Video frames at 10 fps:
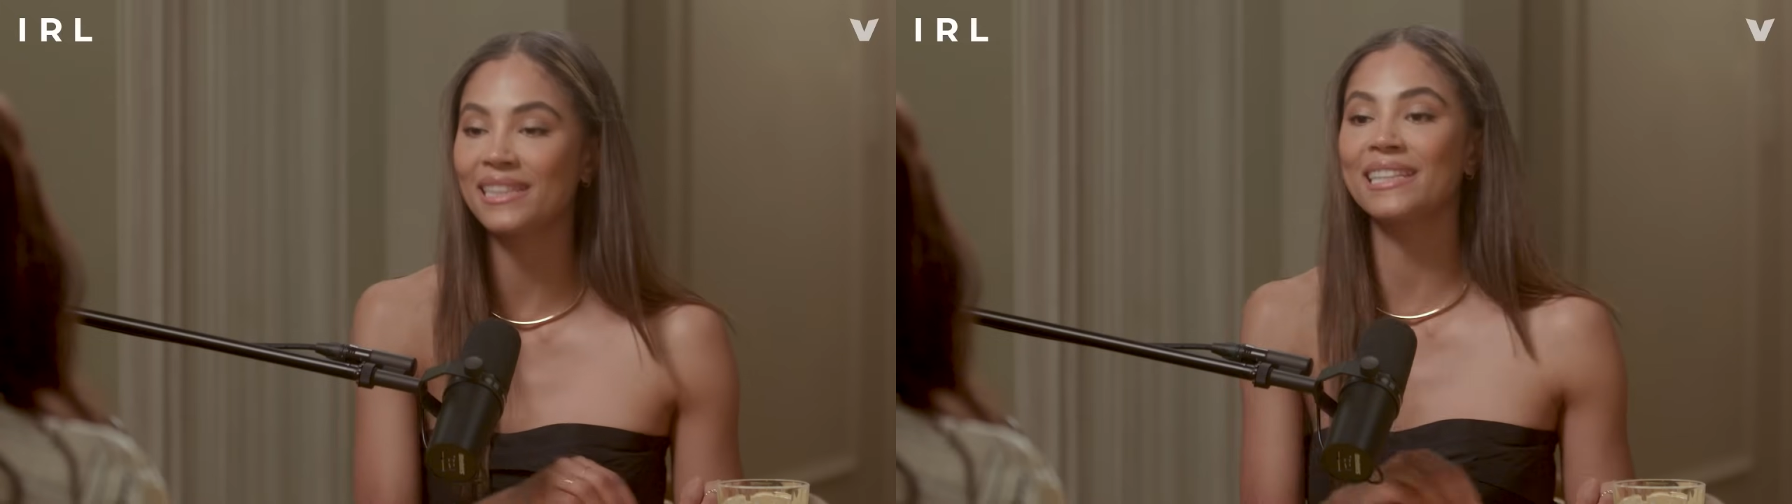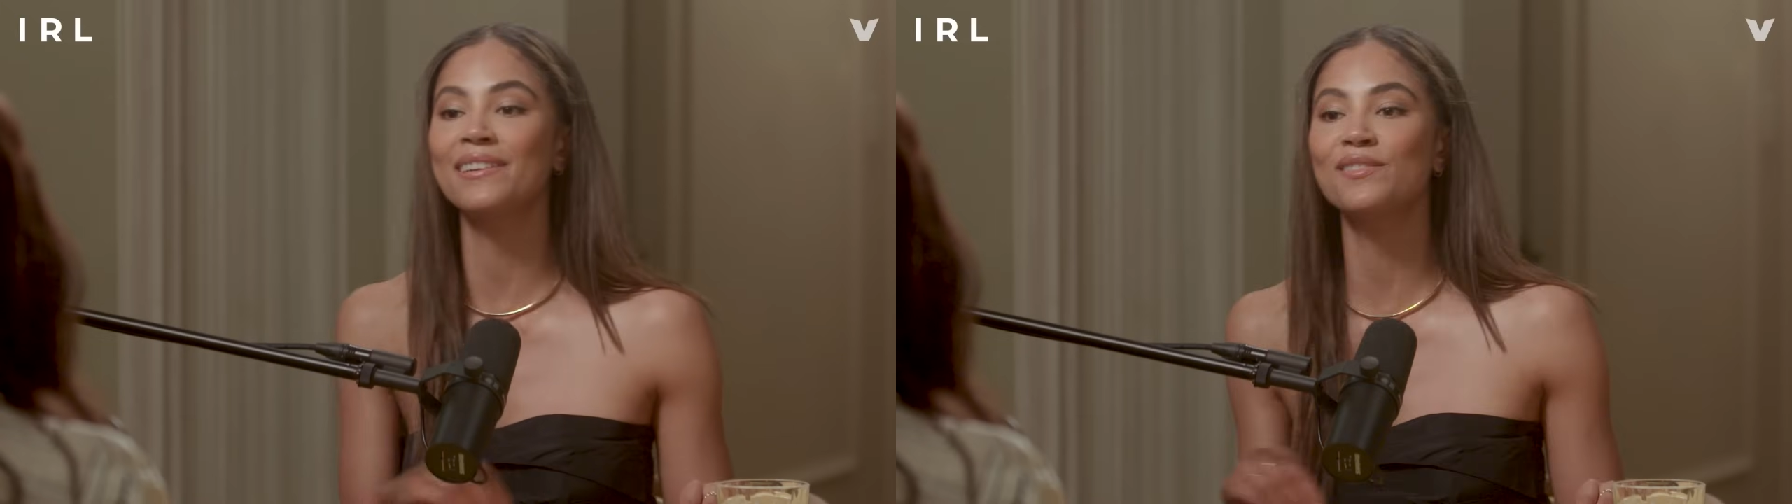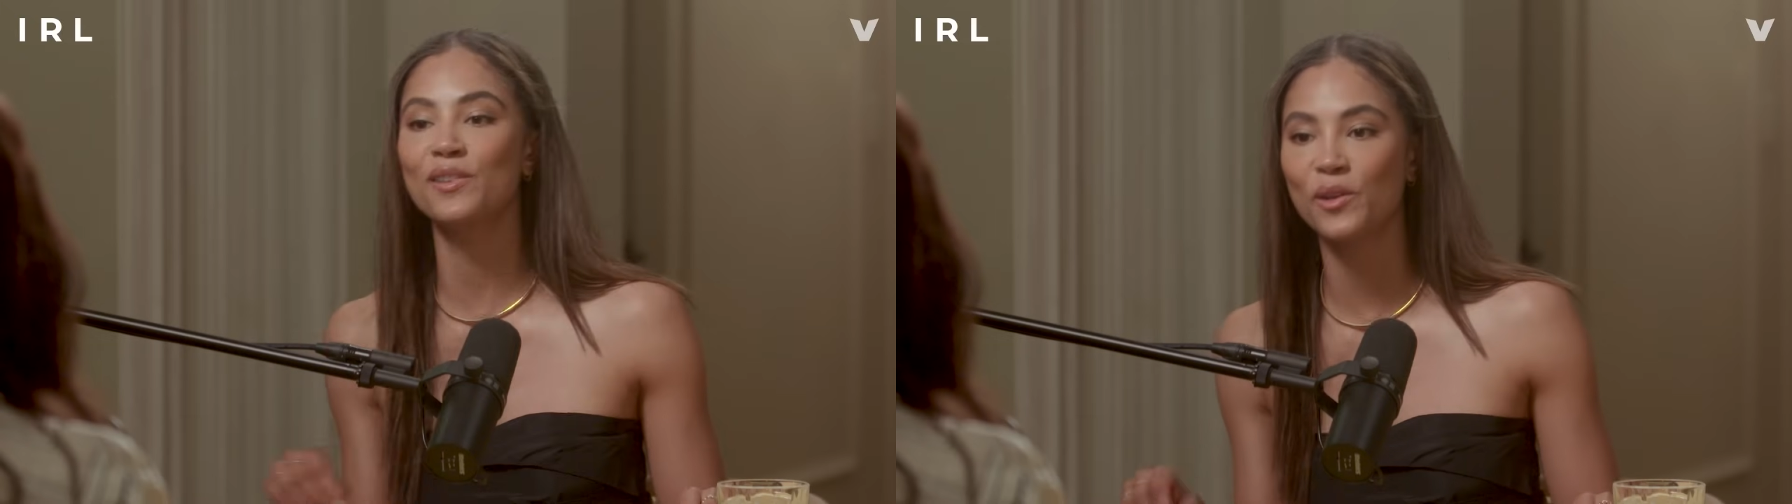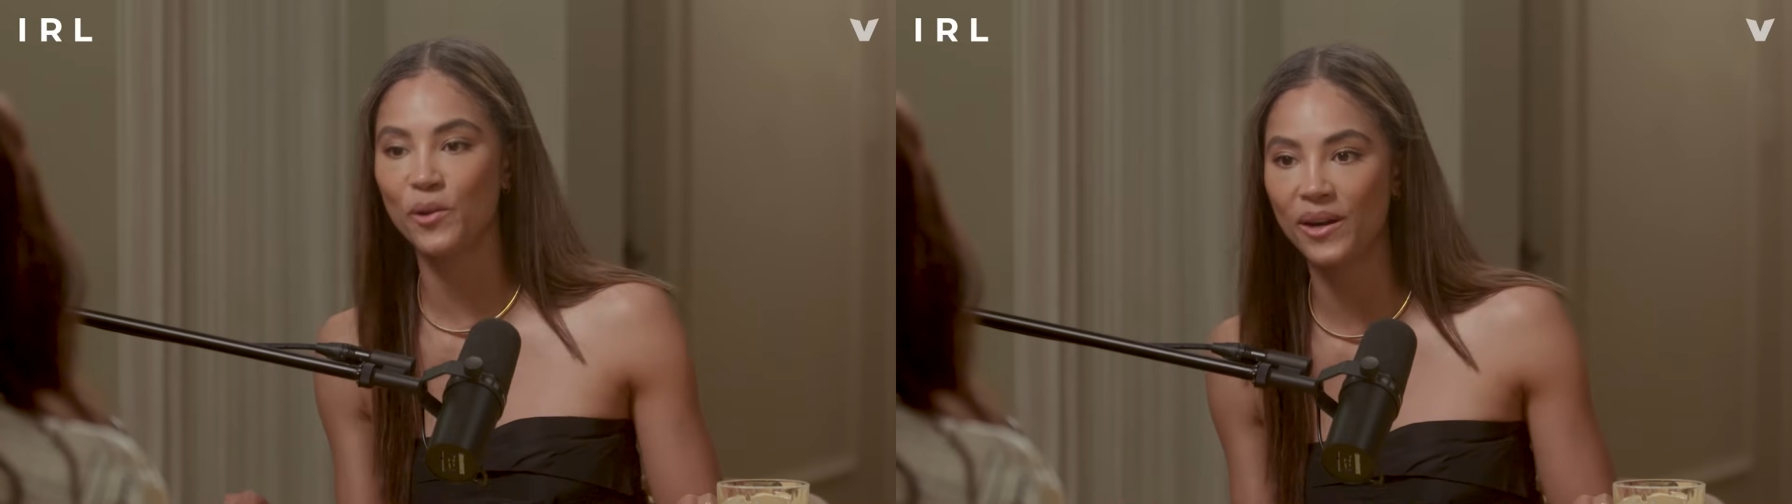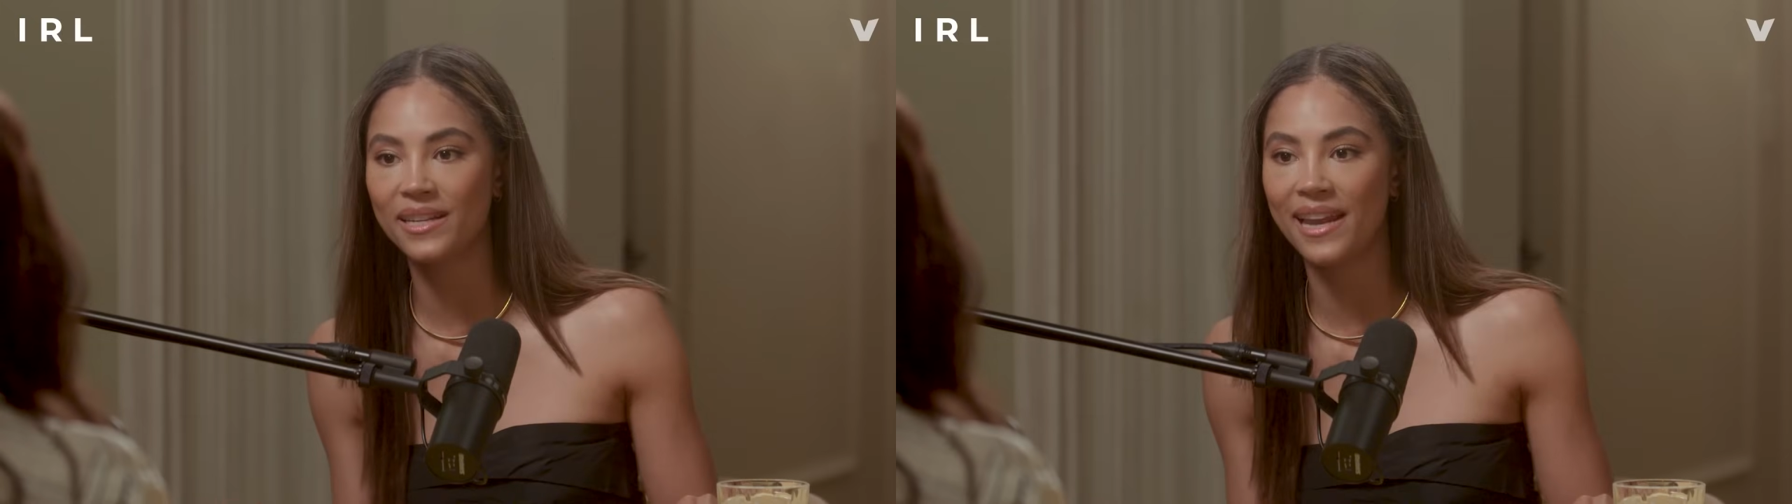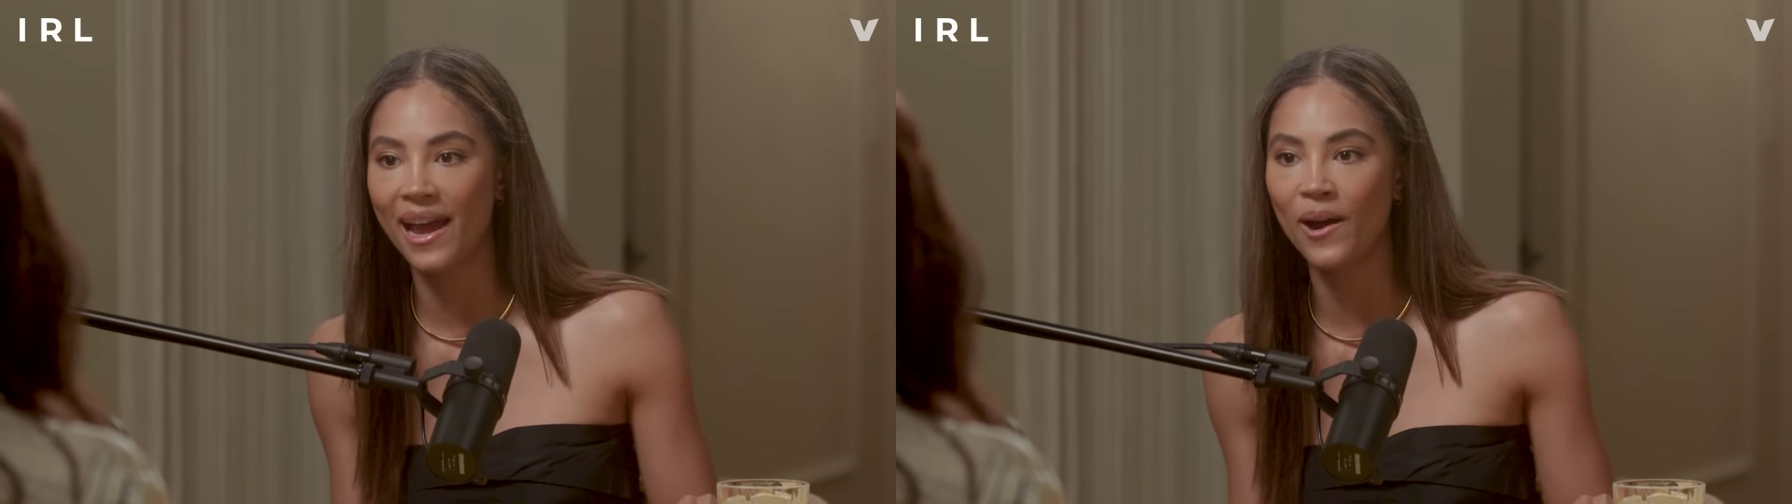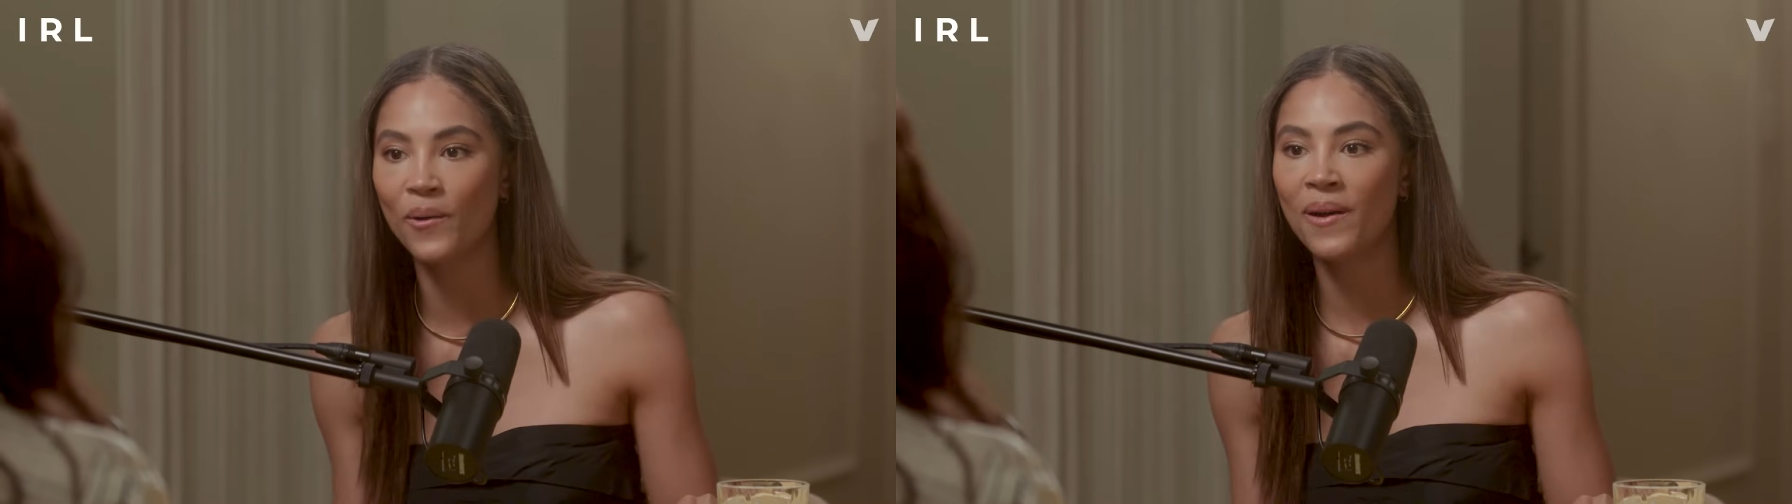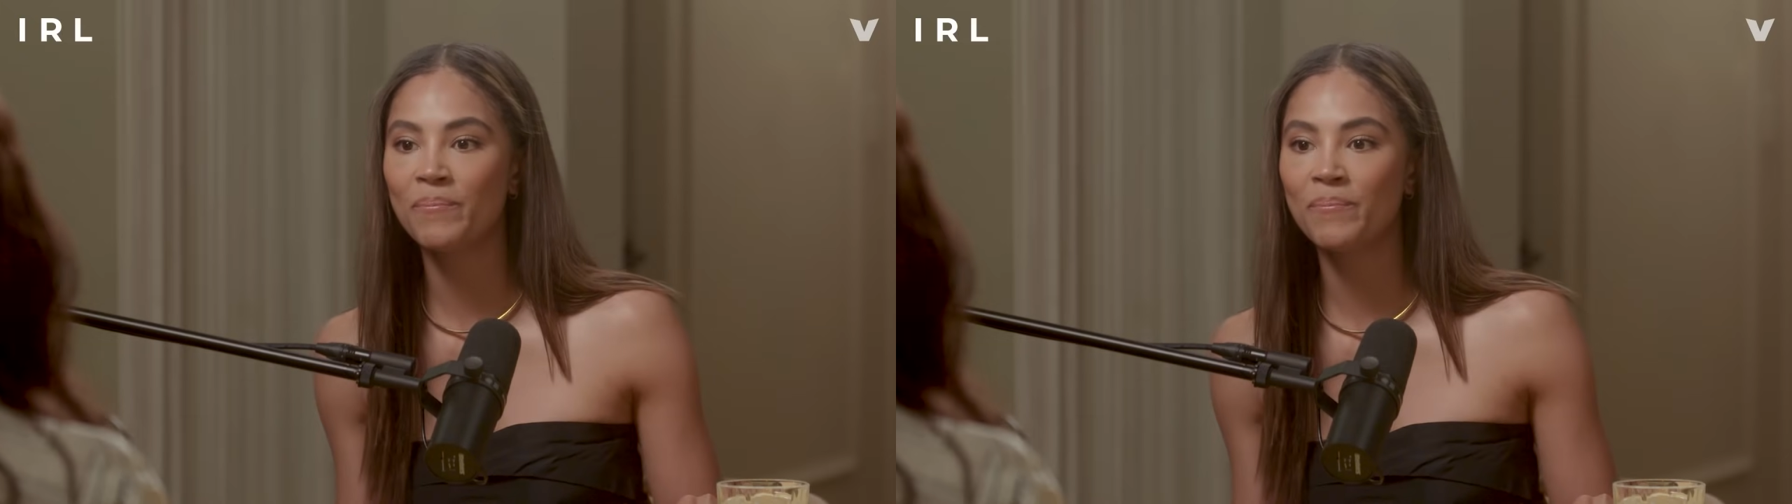lives in New York now.